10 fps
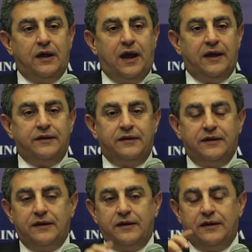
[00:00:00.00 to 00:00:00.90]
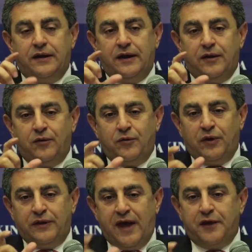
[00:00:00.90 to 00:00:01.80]
And
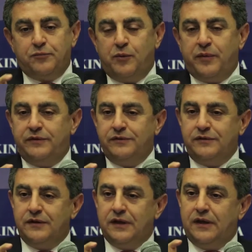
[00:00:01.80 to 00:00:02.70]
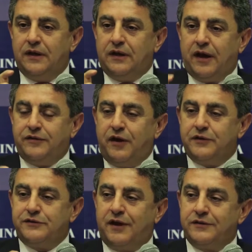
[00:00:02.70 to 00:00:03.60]
in that moment,
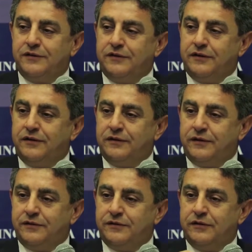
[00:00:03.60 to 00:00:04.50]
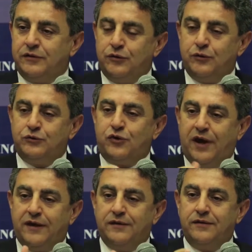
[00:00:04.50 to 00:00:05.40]
Qatar started this new
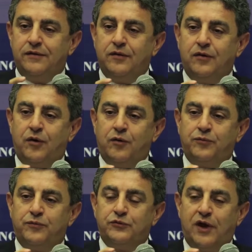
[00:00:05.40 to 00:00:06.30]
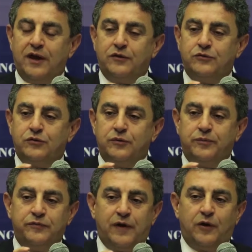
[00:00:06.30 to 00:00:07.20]
trend of trying to
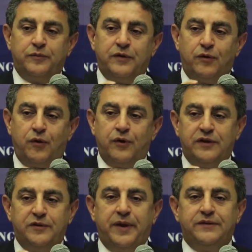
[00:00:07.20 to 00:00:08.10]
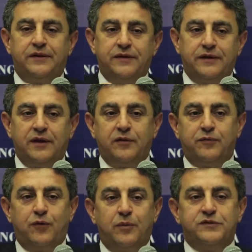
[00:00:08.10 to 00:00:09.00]
develop their own independent thinking
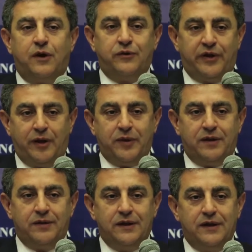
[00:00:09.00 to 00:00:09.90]
from Saudi Arabia.